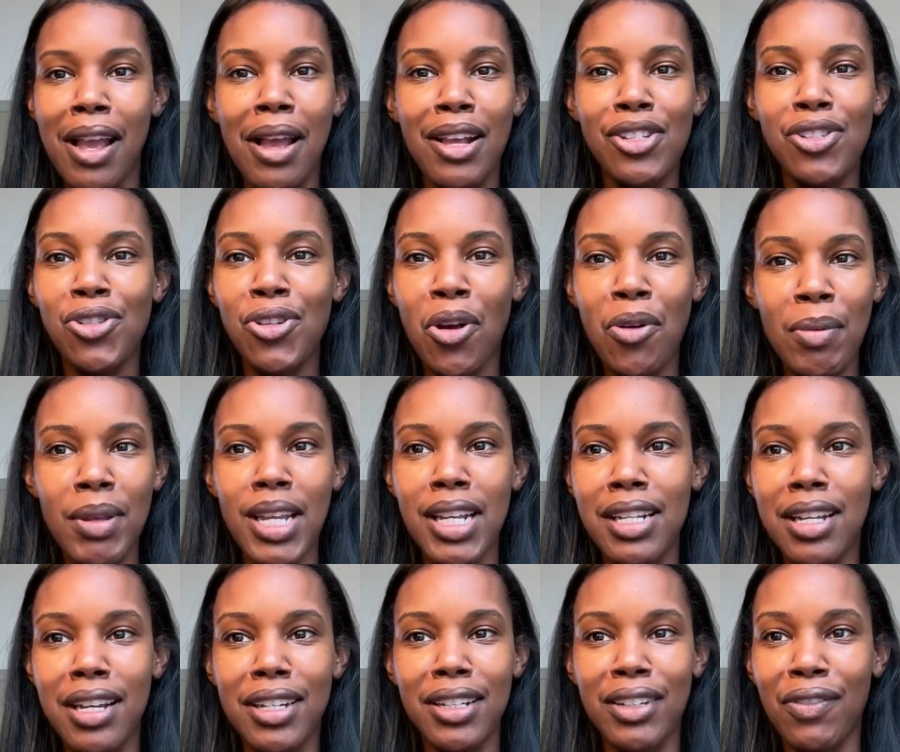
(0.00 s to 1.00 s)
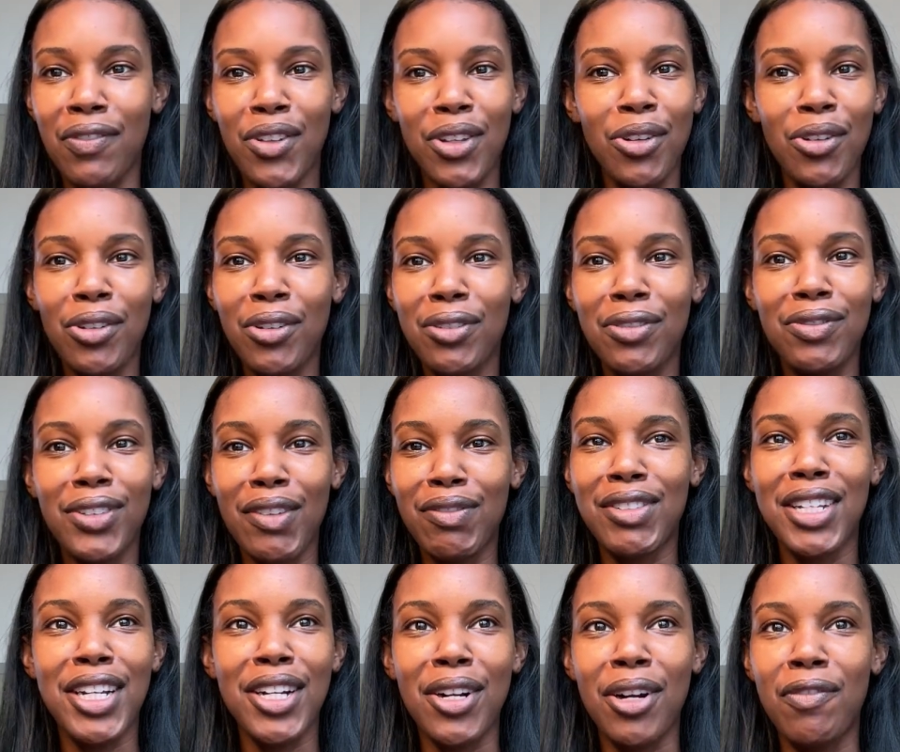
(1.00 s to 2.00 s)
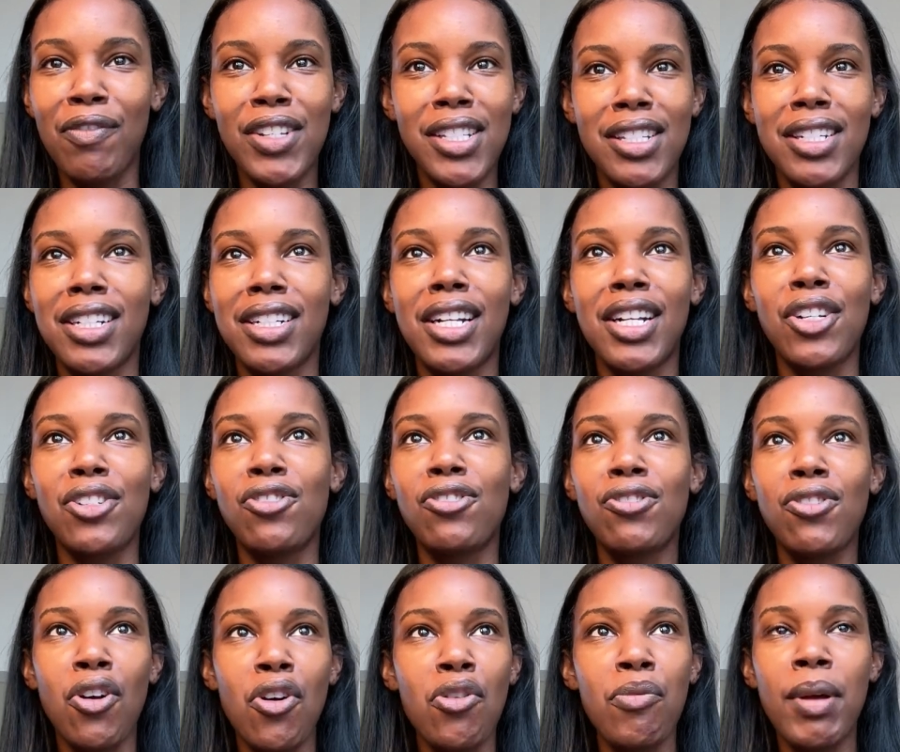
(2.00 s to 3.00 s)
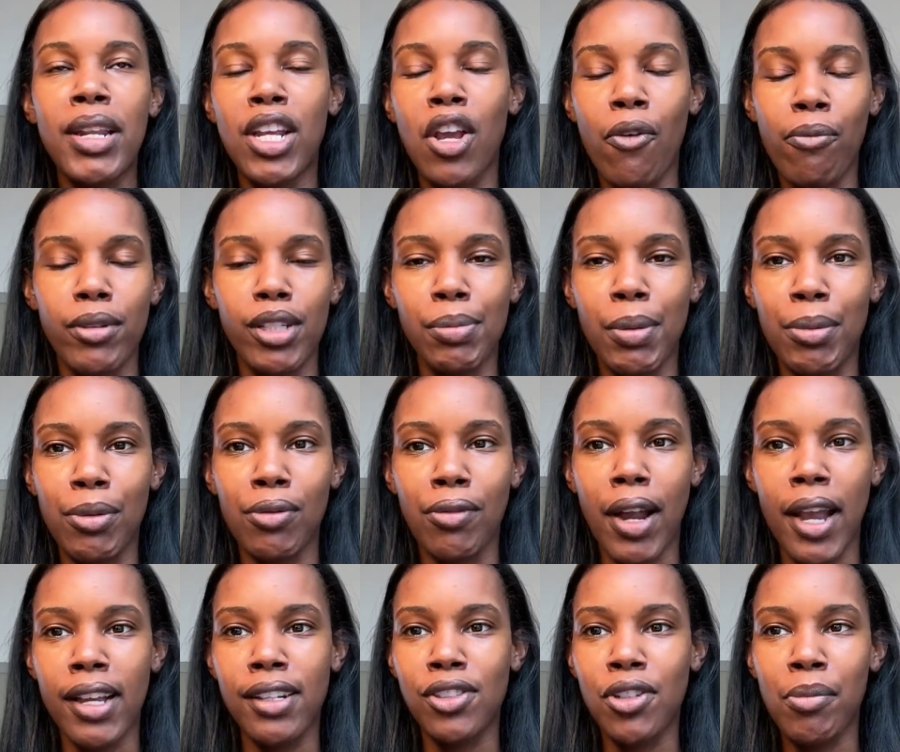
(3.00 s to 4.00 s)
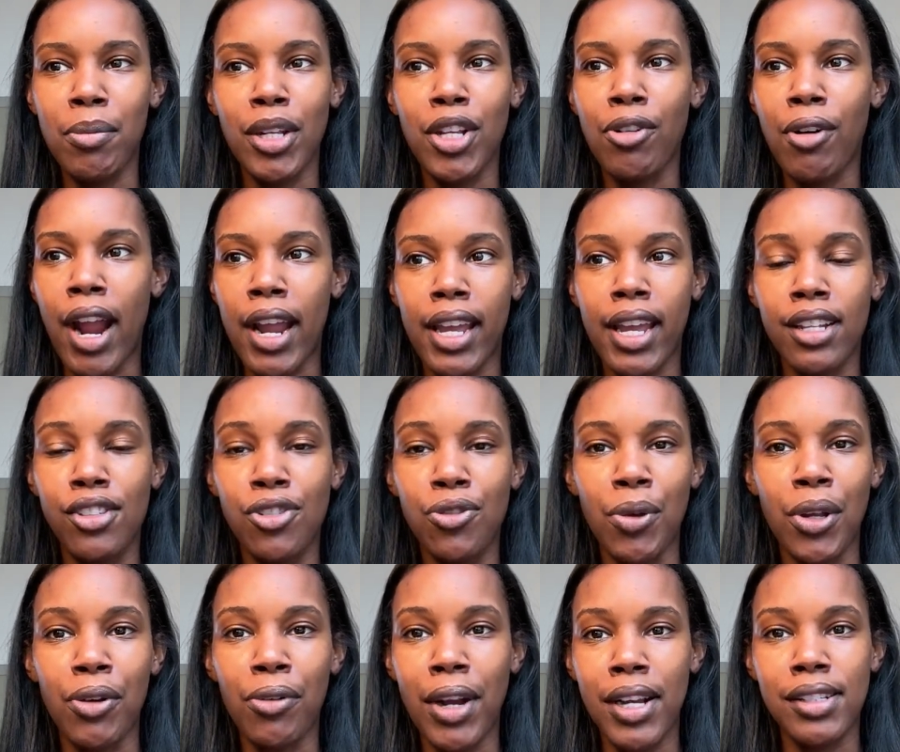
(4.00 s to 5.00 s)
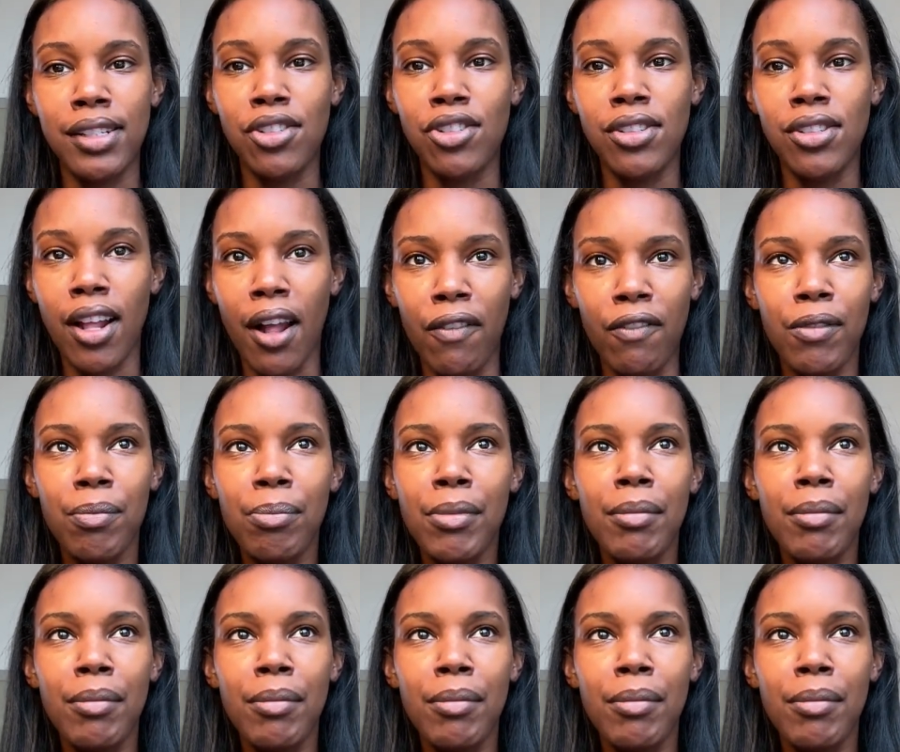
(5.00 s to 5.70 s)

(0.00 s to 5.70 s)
So many, if you lived here or visited here, so many homeless people, right? So many crackheads doing crazy stuff.